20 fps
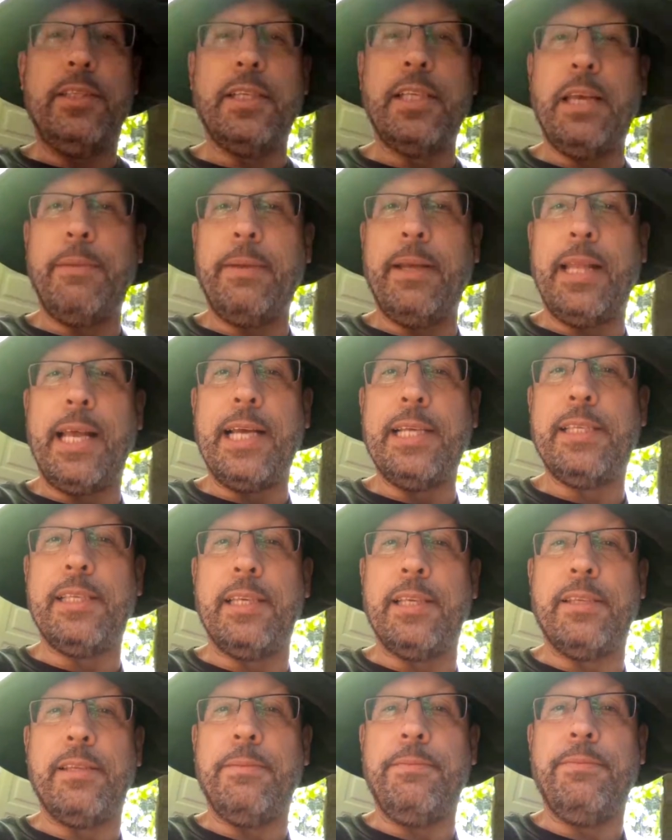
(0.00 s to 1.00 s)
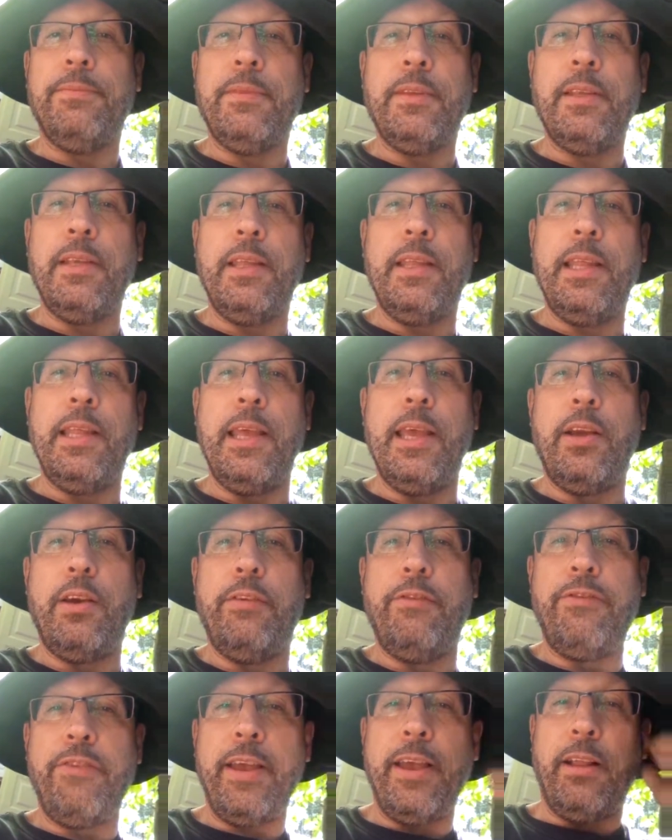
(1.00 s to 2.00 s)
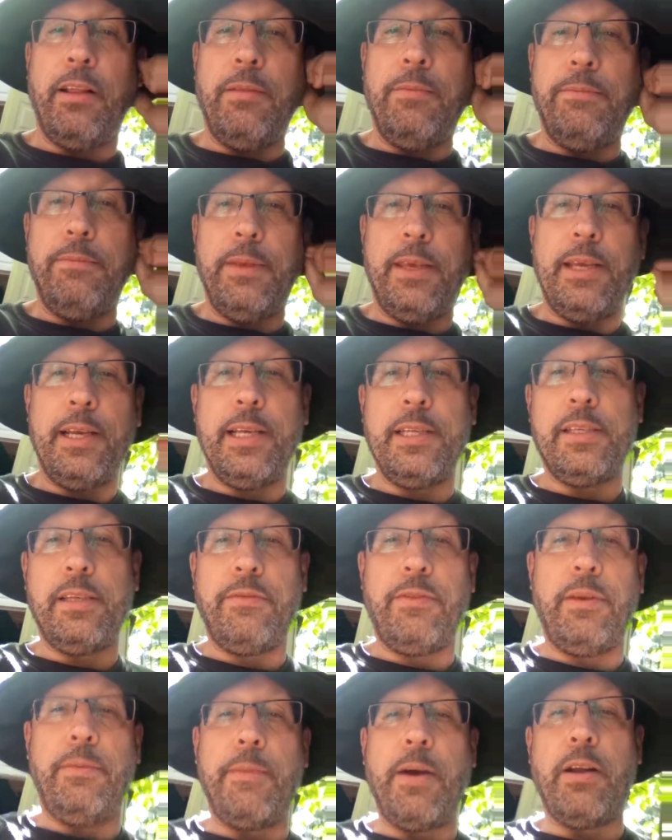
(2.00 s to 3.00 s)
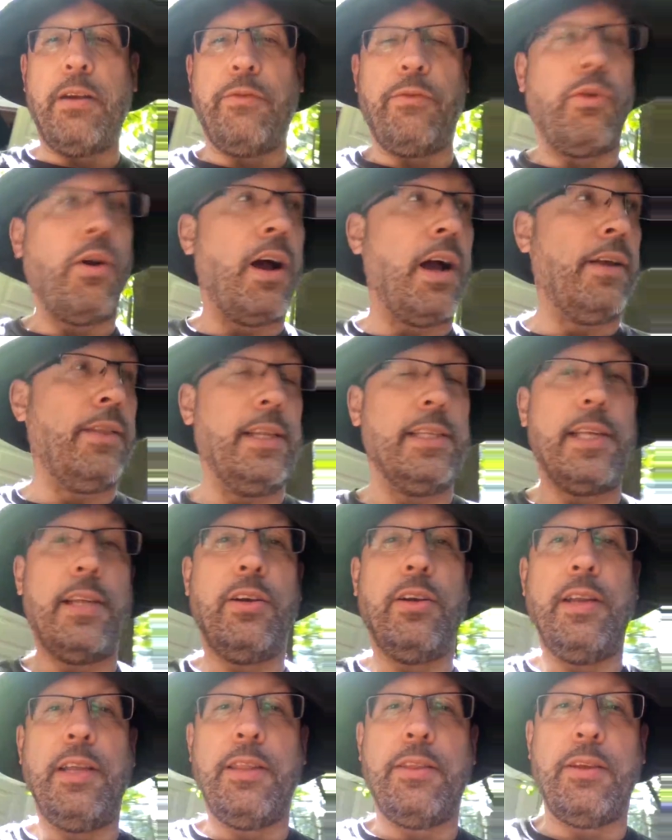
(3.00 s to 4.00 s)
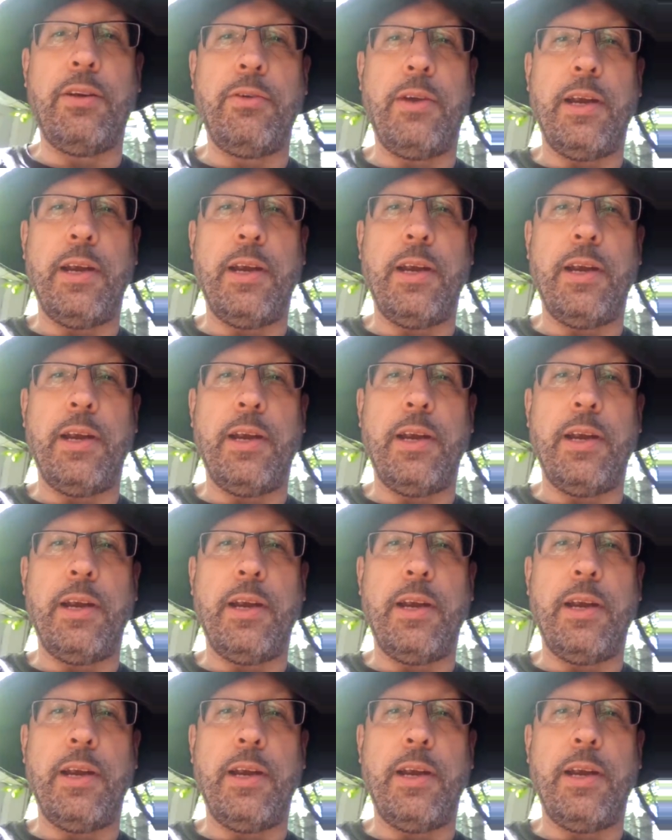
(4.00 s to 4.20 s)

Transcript: just like my last system, it could fail because of the amount of rock that's underneath the